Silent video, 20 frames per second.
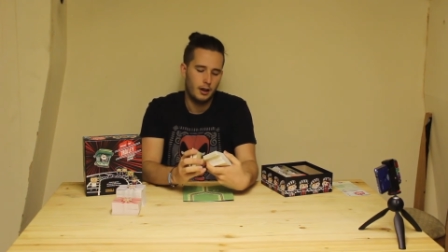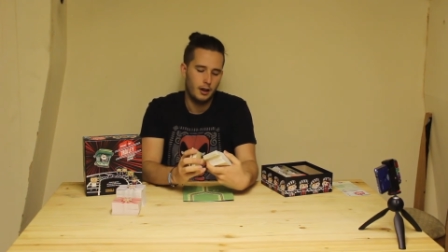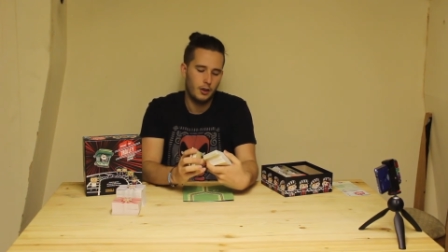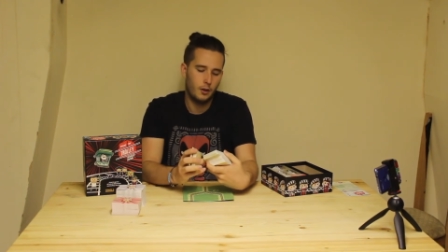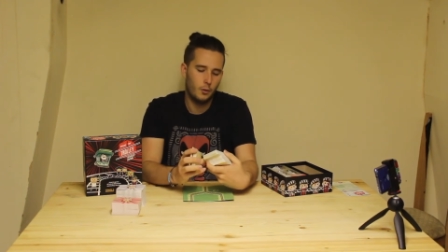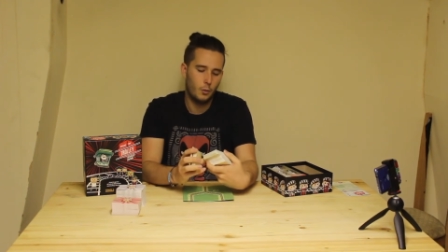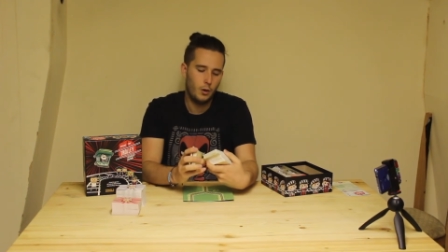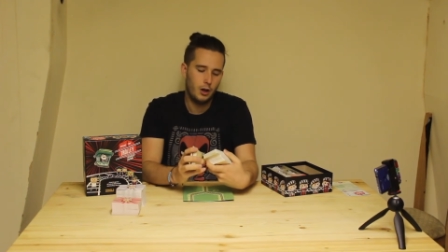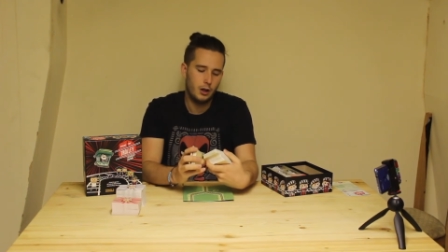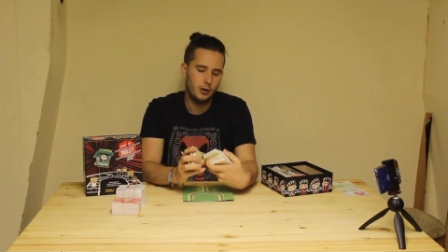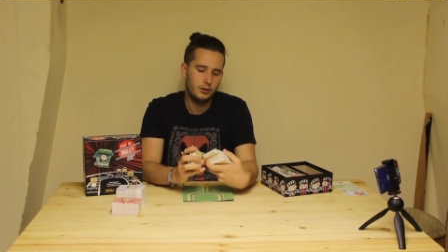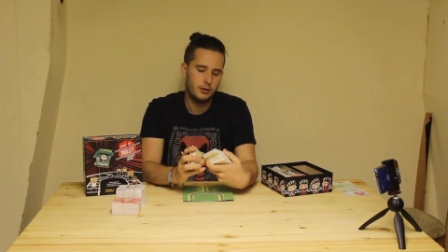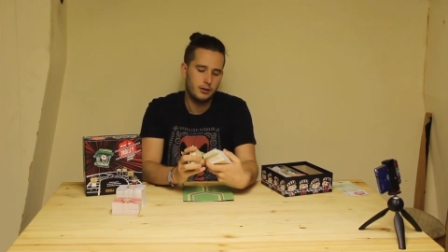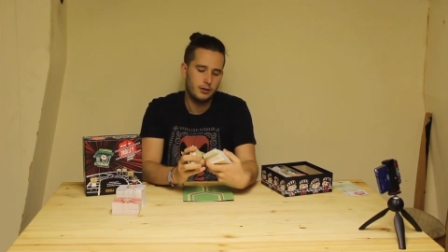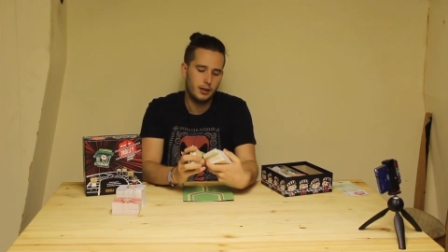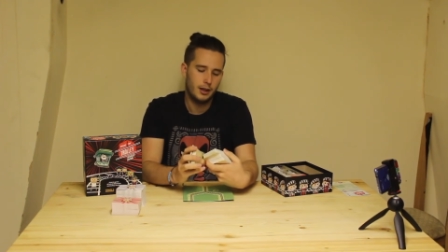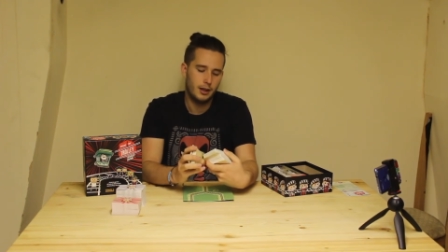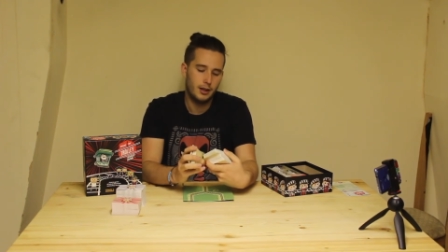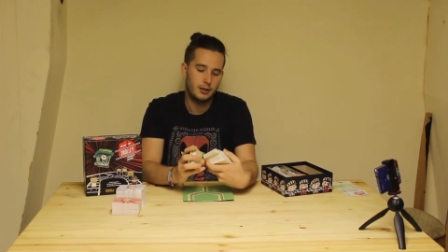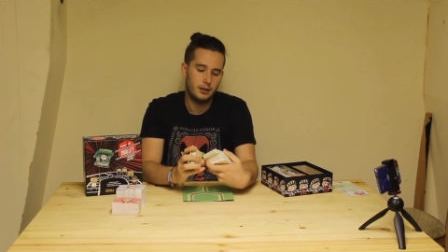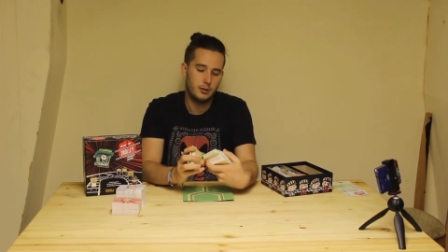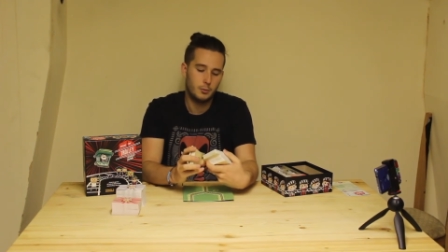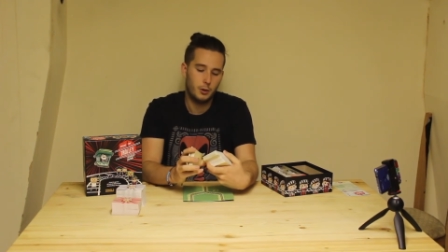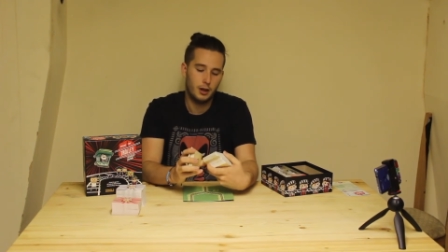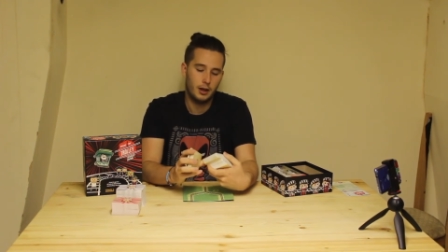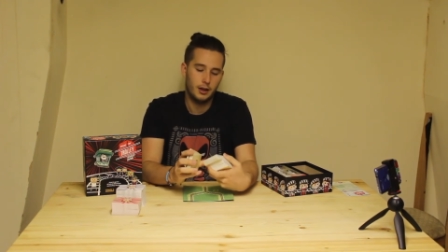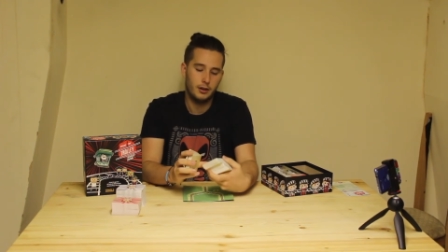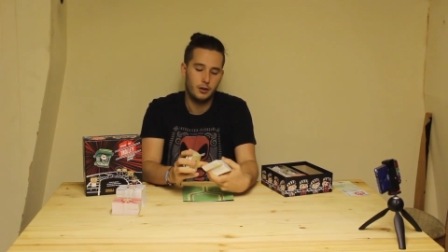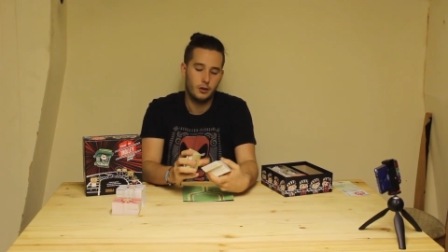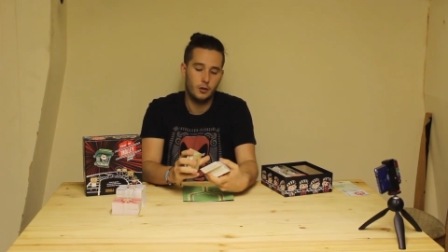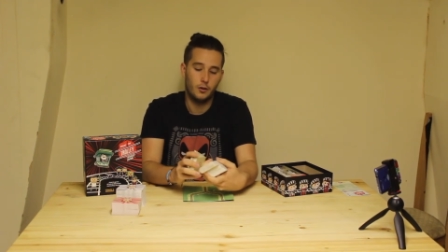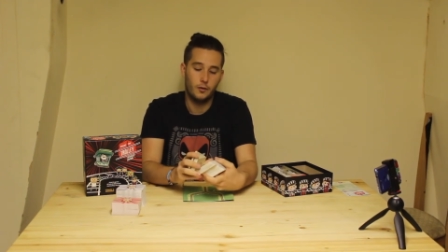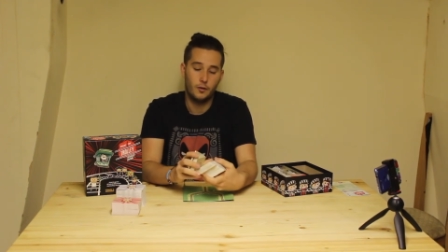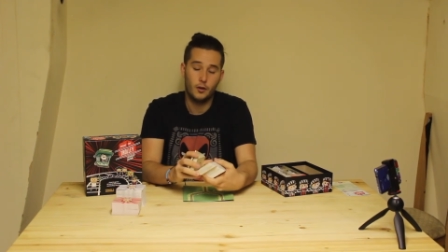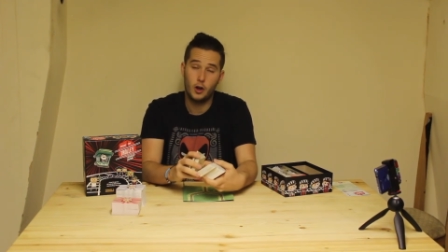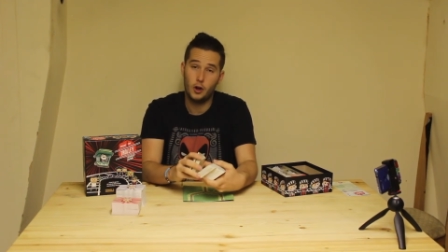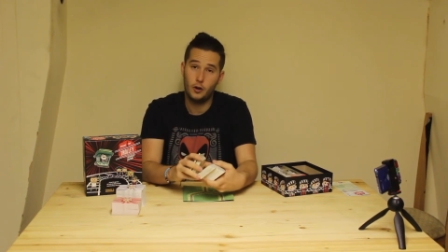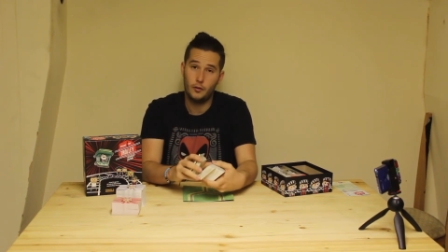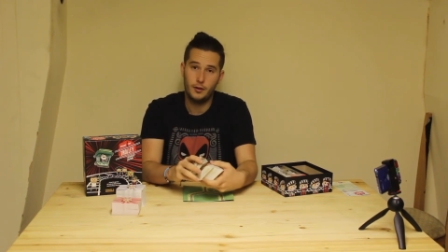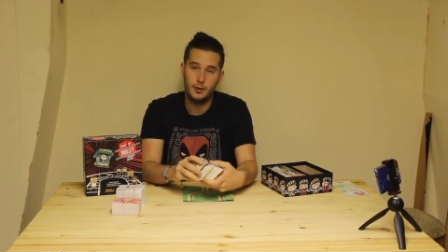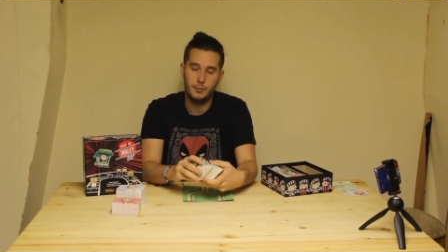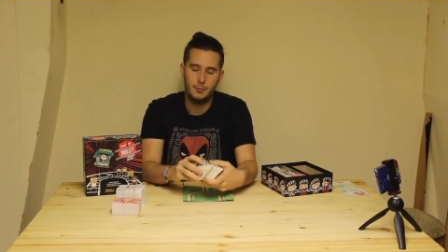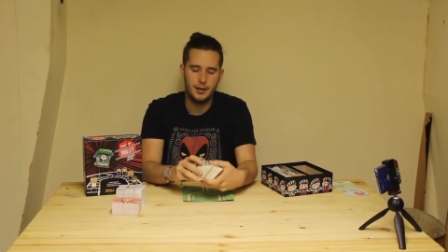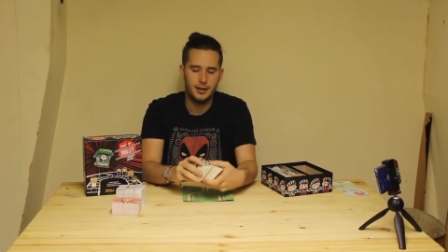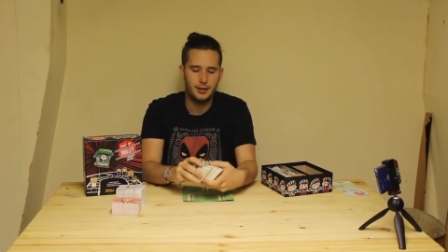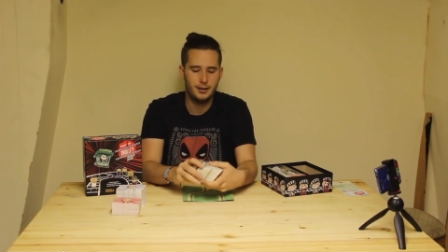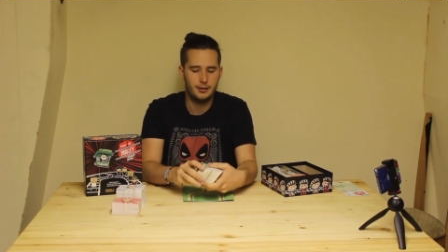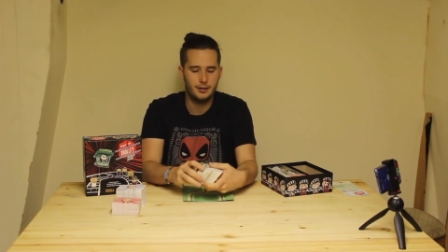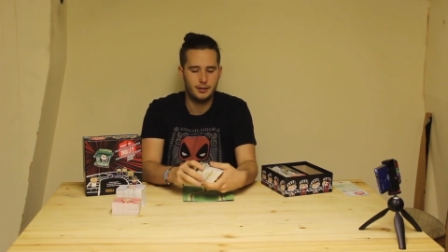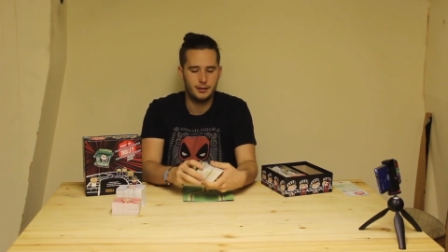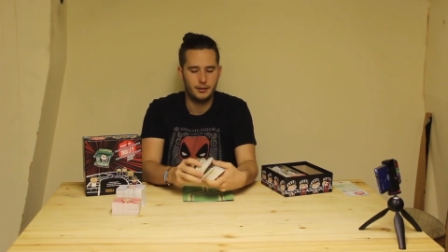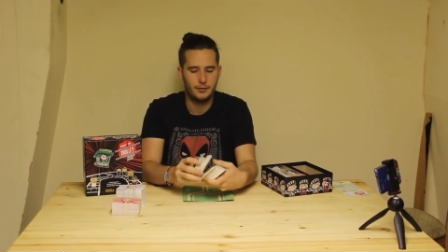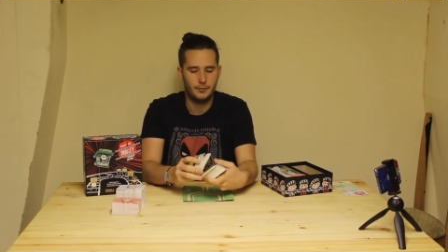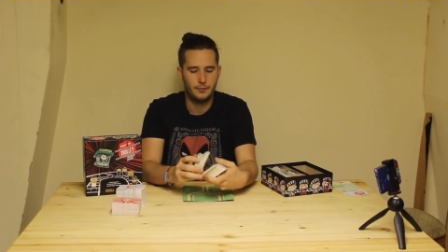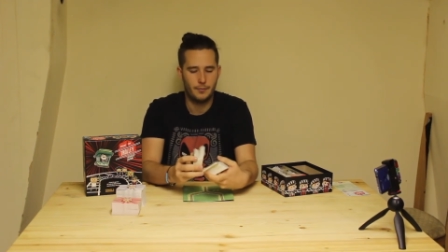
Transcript: the world's entire supply of coffee beans,